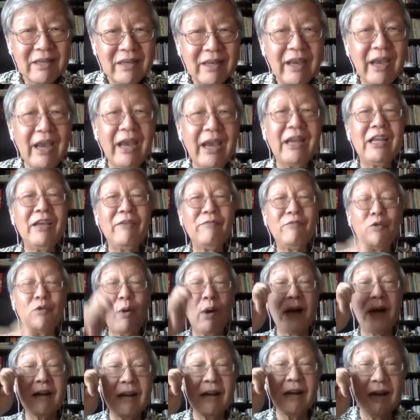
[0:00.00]
And if you
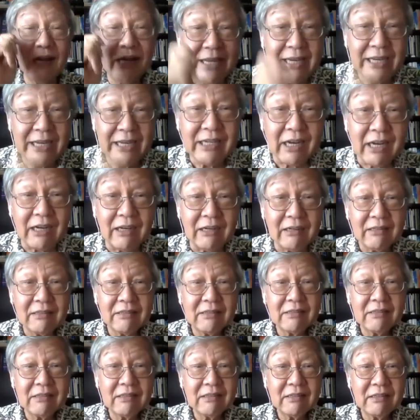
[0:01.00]
are a leader,
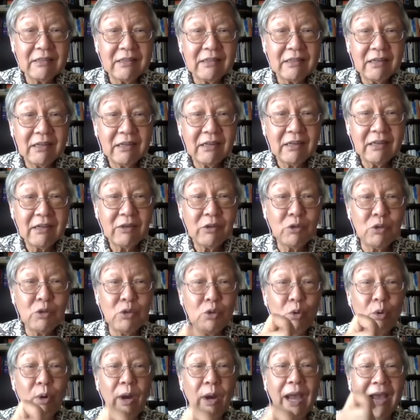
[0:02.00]

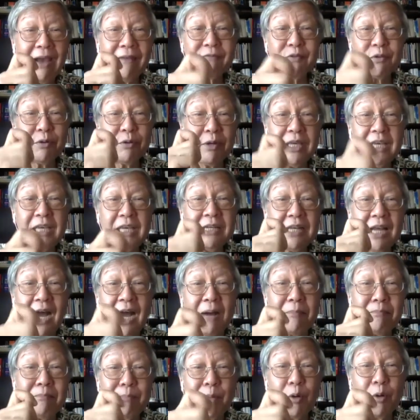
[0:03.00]
you have to eat
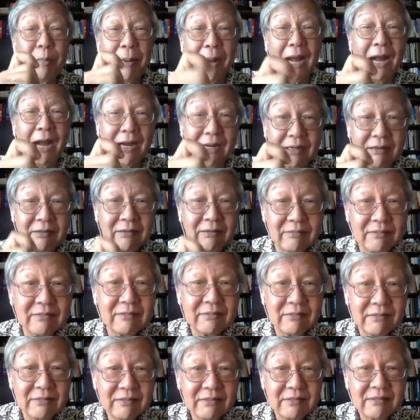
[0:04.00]
humble pie.
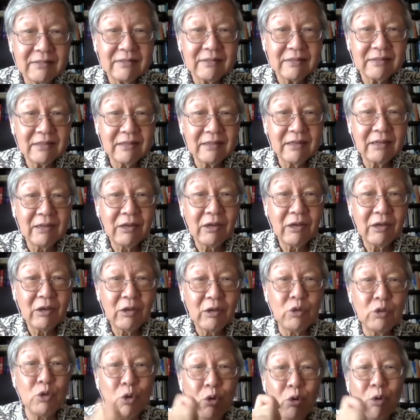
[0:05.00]

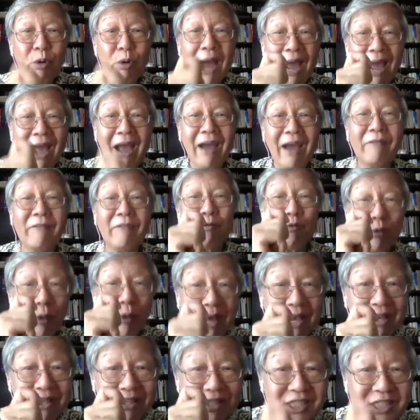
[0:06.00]
You have to
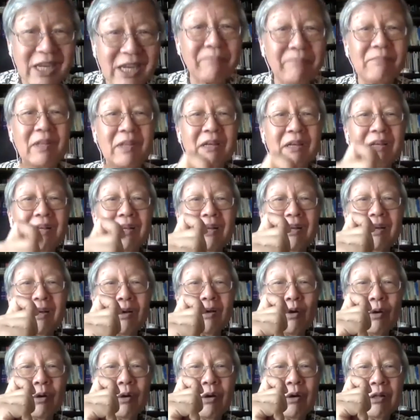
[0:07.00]
accept
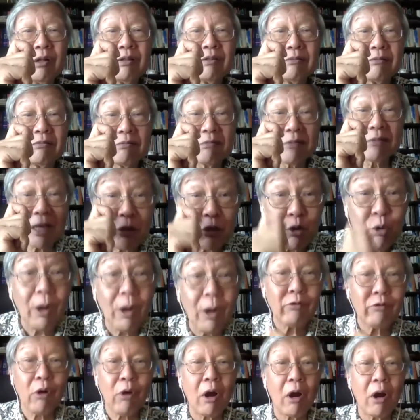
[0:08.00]
that you
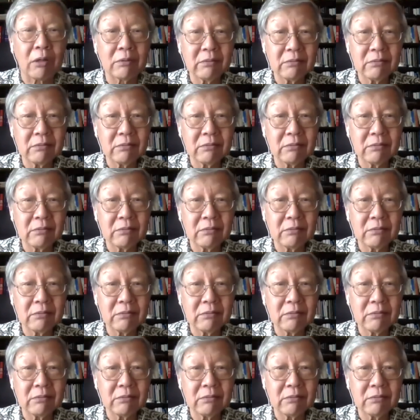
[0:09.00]
are wrong.